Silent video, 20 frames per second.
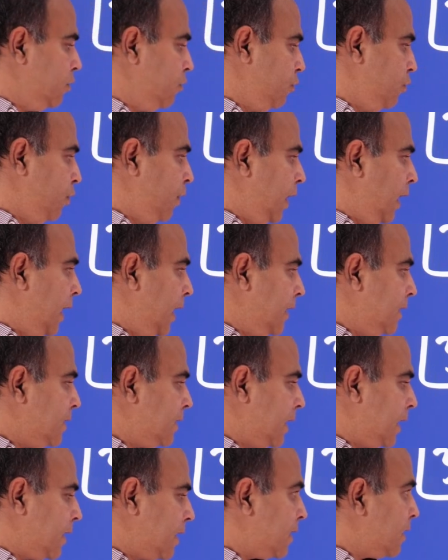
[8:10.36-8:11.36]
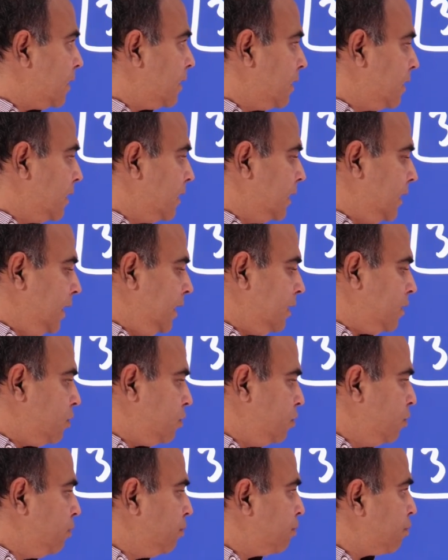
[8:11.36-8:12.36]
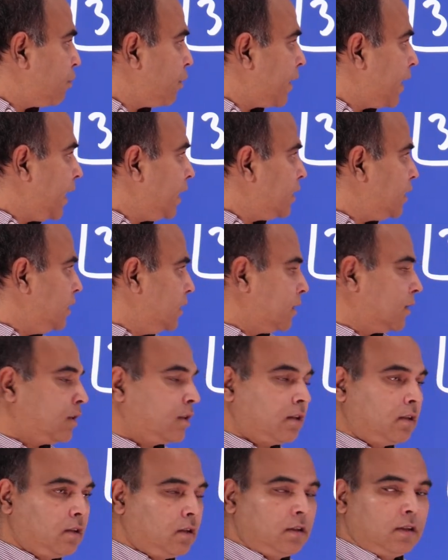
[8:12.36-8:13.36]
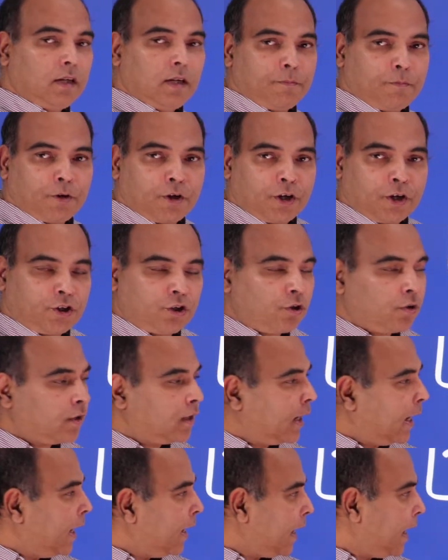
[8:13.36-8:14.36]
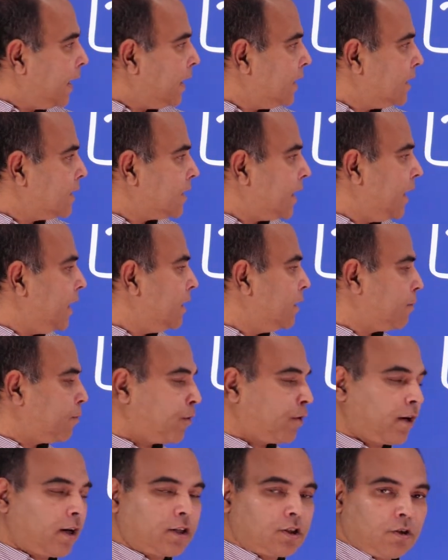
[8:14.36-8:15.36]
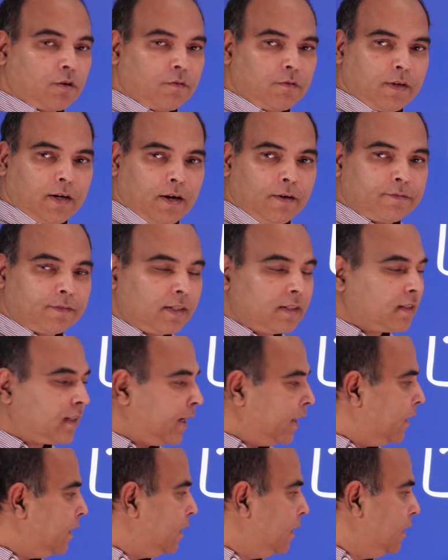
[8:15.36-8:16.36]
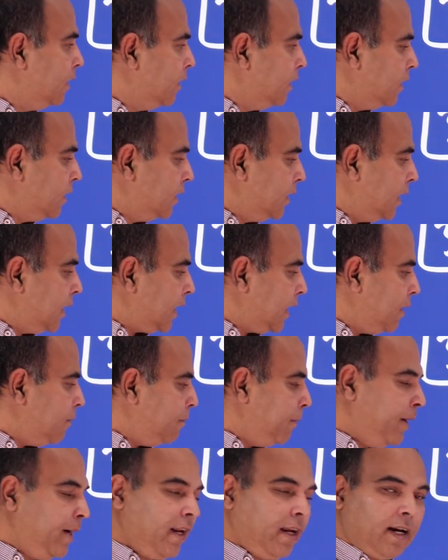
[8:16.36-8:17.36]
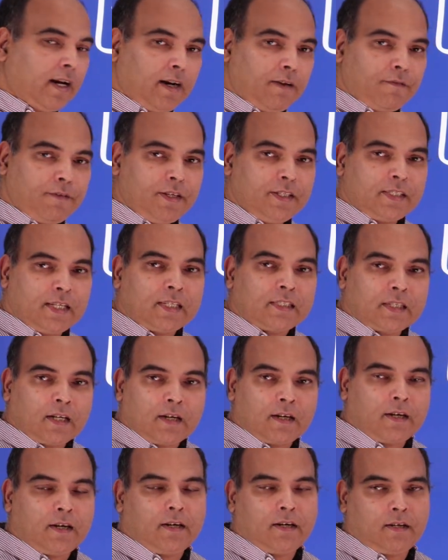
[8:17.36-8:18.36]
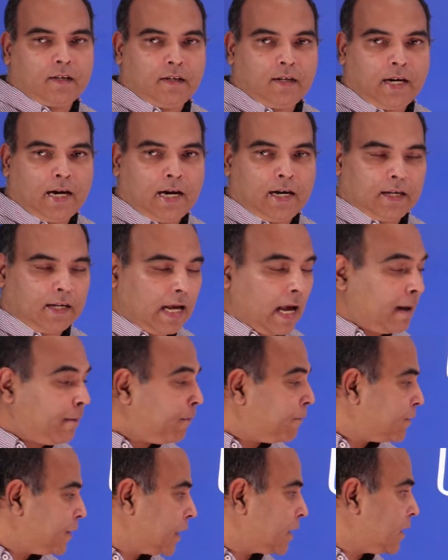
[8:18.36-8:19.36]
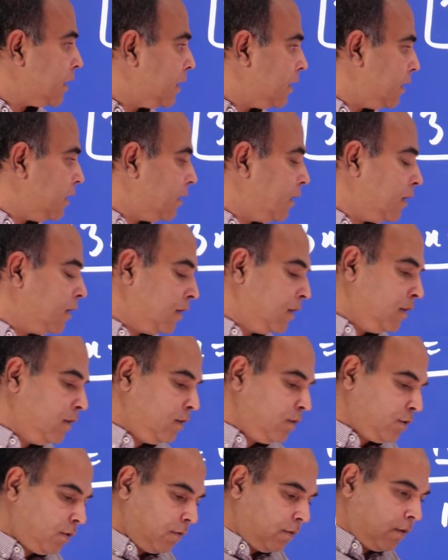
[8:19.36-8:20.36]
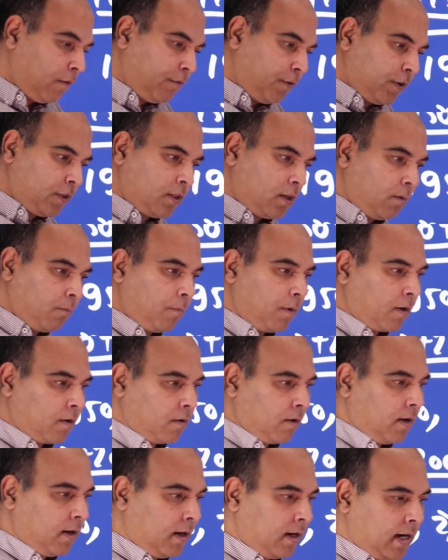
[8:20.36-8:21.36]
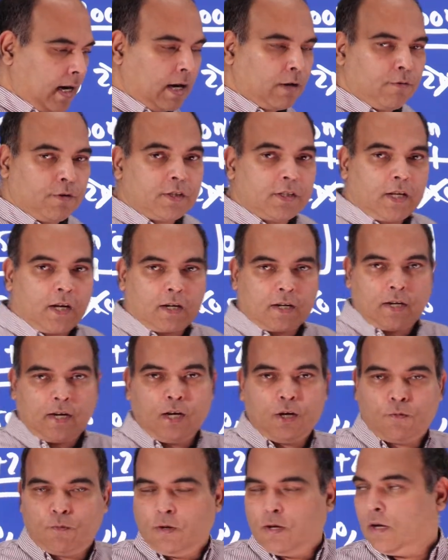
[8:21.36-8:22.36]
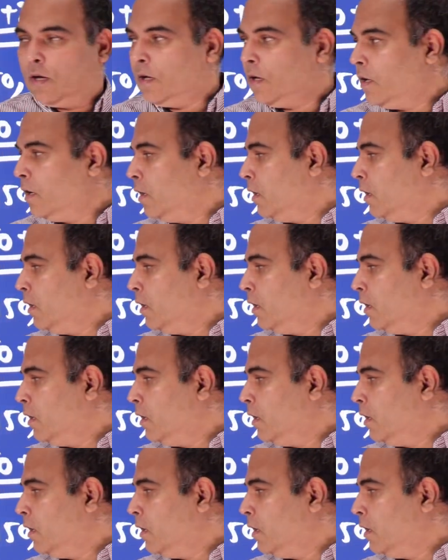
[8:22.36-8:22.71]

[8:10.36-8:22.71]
you realize that these two progressions, the progression of the right hand side and the progression of the left hand side, they keep meeting at every 600, at a gap of 600. So the first number at which they are equal,